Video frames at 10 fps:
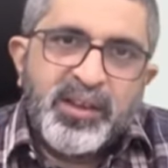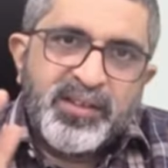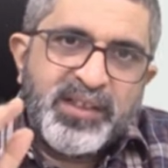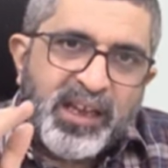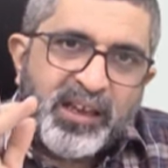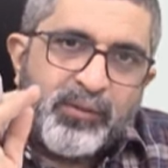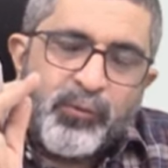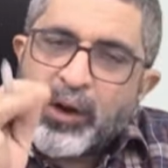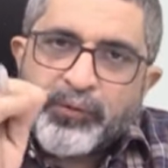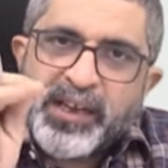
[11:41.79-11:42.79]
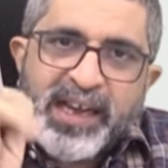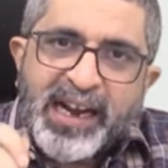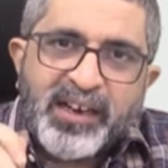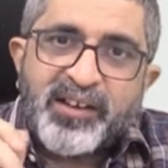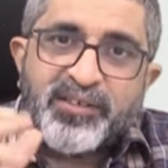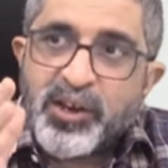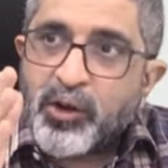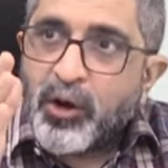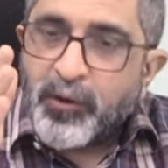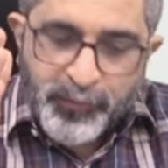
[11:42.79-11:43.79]
See, one of the characteristic
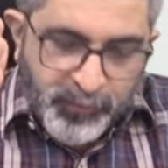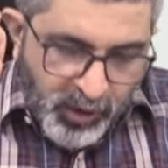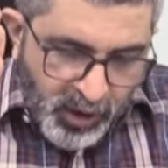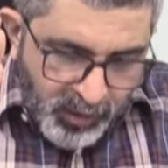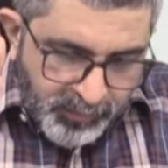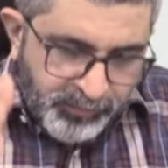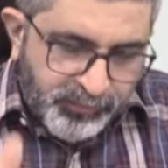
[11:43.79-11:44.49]
of a